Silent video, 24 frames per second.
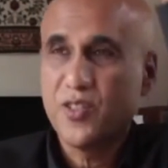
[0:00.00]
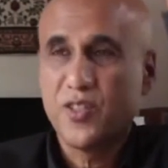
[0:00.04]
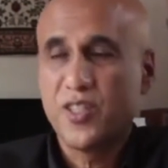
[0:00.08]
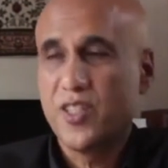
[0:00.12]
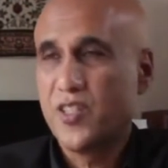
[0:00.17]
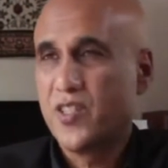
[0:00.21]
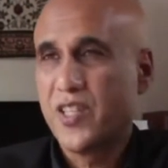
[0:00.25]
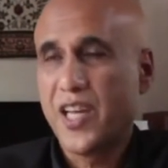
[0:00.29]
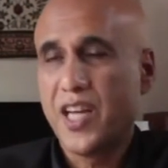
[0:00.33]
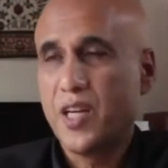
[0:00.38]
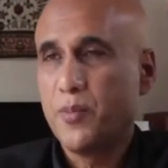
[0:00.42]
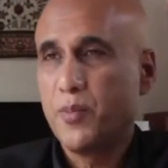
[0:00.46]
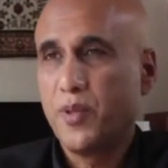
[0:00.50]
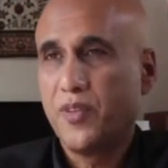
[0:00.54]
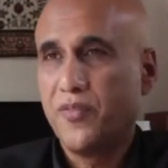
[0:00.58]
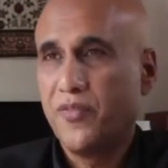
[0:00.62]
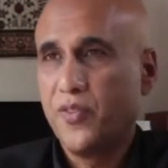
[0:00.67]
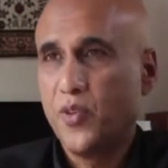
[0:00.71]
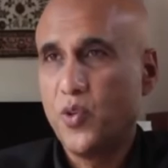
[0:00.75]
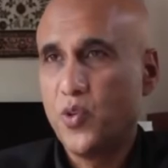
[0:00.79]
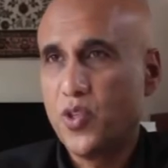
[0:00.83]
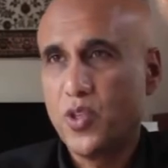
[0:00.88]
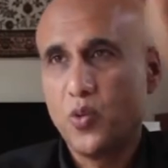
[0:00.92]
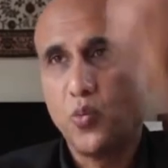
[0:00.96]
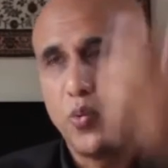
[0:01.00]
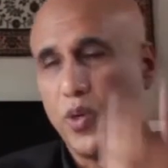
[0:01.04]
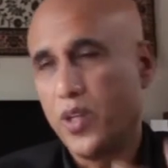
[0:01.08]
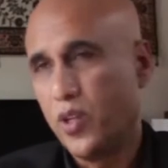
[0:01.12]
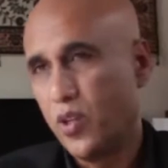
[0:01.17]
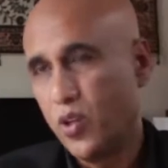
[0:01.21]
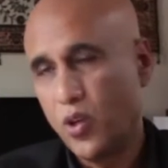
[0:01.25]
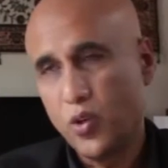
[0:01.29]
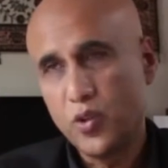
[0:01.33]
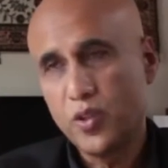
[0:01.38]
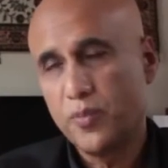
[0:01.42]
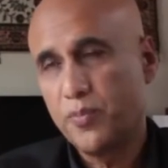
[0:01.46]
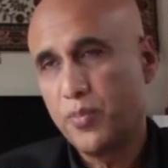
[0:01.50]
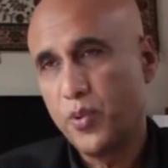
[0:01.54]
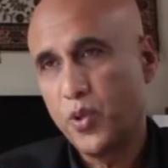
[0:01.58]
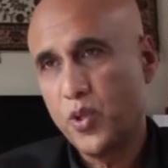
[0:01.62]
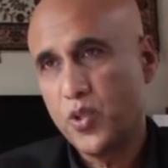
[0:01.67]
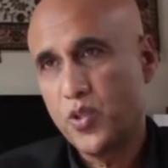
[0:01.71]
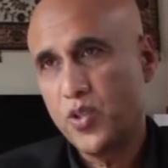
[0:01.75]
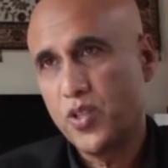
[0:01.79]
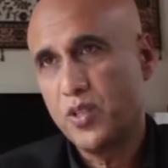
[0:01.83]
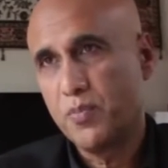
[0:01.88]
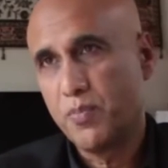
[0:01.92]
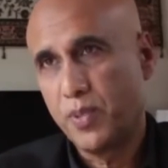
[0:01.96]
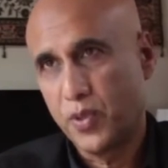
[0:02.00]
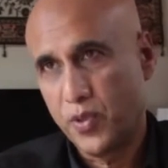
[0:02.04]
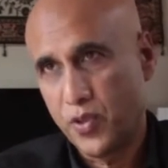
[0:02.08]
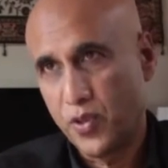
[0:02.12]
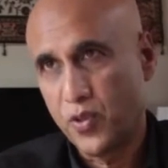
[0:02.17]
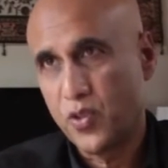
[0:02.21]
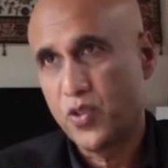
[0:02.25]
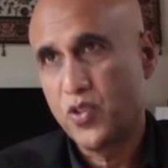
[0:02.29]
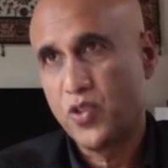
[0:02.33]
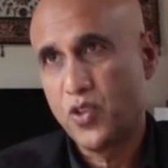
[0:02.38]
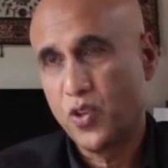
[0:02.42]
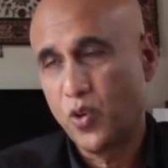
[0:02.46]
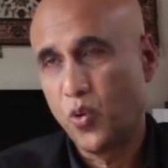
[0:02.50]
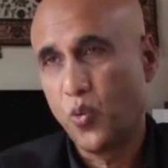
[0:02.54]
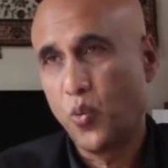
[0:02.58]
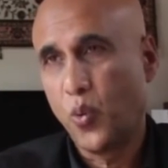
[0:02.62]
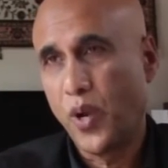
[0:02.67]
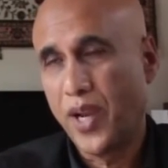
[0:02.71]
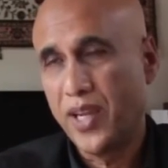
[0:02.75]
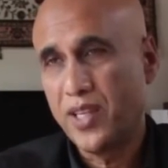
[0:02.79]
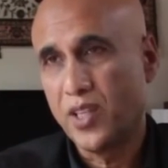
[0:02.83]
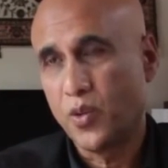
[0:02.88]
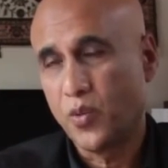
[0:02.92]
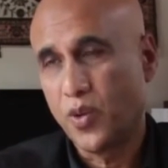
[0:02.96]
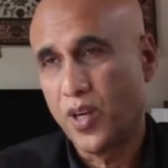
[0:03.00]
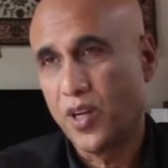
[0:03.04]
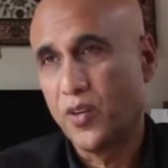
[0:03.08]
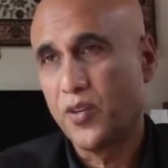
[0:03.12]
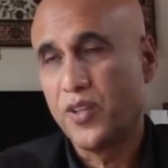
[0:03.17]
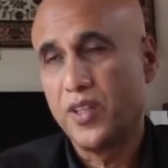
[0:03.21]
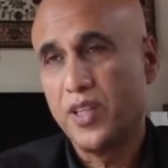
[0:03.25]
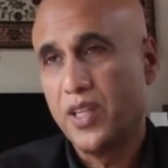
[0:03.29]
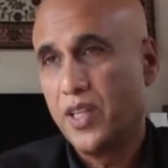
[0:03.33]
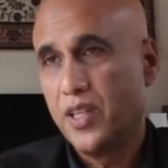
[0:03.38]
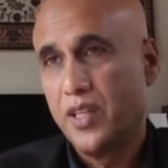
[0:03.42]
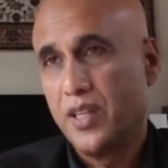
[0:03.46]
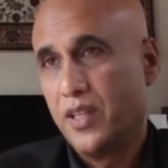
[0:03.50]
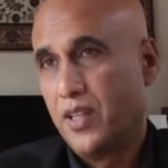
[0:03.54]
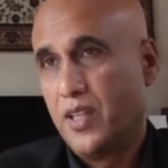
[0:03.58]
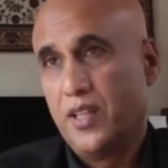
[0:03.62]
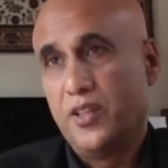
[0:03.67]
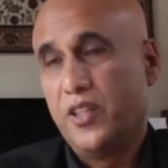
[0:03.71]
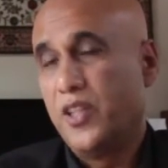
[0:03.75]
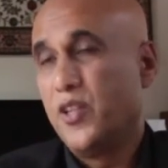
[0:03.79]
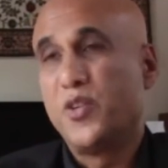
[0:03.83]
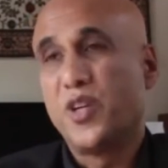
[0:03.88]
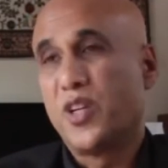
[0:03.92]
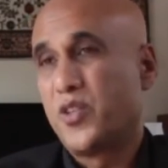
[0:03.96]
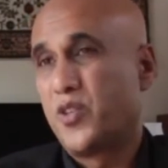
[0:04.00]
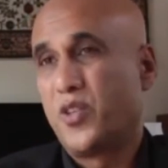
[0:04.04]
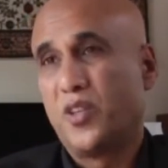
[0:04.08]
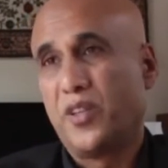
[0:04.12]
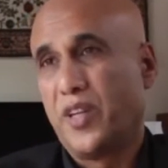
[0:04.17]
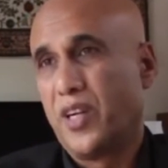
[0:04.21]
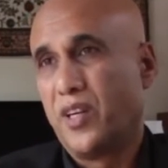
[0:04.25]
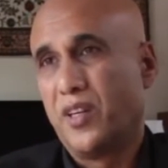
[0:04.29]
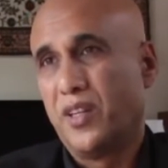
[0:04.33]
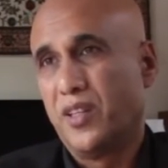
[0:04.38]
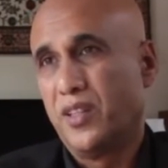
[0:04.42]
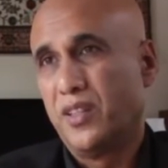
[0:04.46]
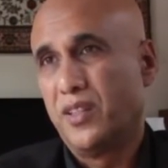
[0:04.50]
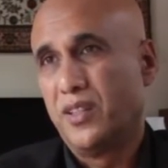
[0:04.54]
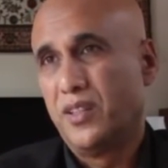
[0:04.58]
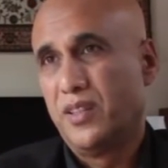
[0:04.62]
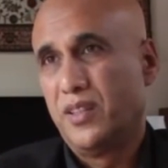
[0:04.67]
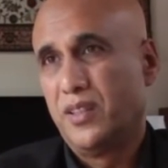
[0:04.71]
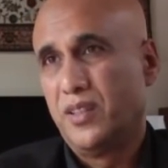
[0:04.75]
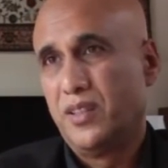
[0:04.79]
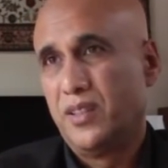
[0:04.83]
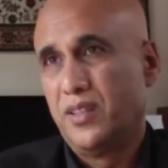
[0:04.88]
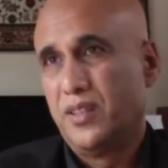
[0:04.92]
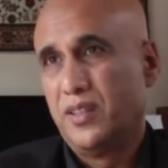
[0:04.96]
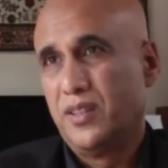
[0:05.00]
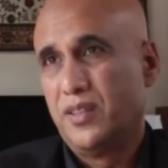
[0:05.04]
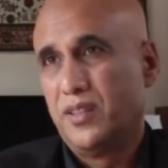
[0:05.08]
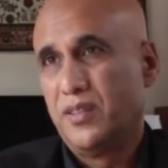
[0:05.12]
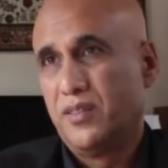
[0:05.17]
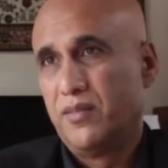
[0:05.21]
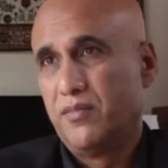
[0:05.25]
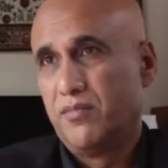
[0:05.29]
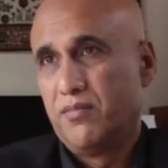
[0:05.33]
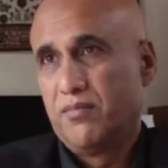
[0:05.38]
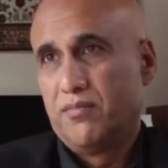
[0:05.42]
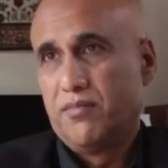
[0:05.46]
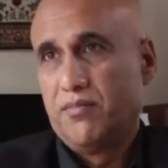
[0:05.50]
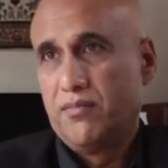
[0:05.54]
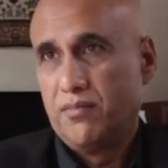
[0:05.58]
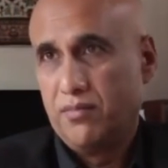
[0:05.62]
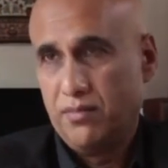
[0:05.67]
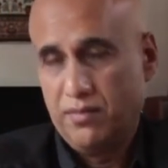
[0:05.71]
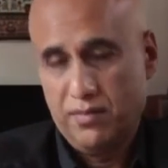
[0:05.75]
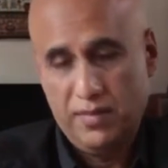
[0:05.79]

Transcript: sustainable future. We know the pushes, but there's still weight around the industrial era. The way we've been behaving as